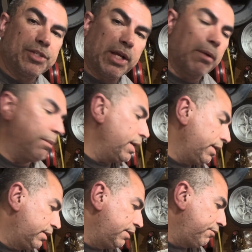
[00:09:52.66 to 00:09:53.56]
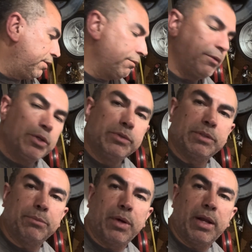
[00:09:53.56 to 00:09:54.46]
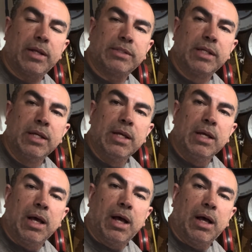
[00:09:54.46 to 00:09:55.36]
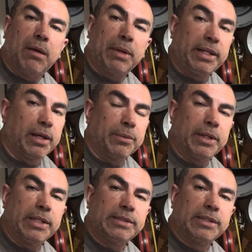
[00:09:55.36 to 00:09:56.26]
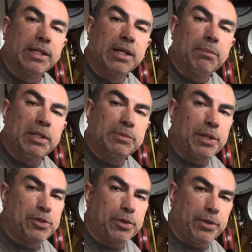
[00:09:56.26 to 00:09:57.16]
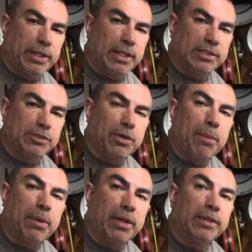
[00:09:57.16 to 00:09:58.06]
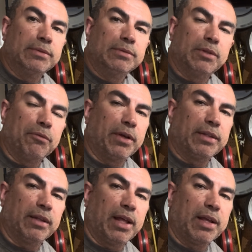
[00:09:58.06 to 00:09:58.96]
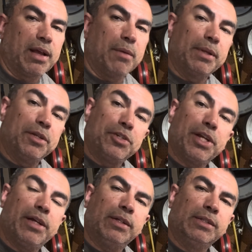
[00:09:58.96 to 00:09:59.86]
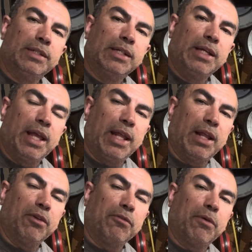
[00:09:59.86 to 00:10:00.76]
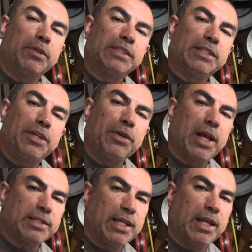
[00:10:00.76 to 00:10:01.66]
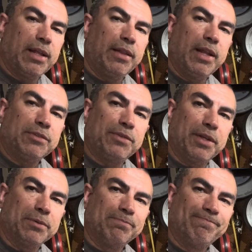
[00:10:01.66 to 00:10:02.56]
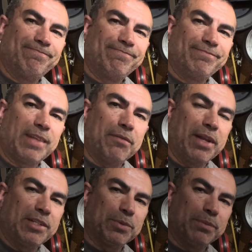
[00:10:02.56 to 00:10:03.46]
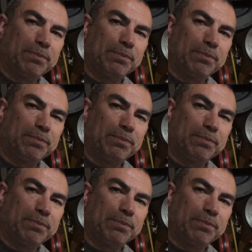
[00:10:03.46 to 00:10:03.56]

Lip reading: check out my different reviews and products, my DIYs. Please make sure you hit that subscribe button. Don't forget to like, comment, and share. And I look forward to seeing you guys again on the next video. Have a nice one.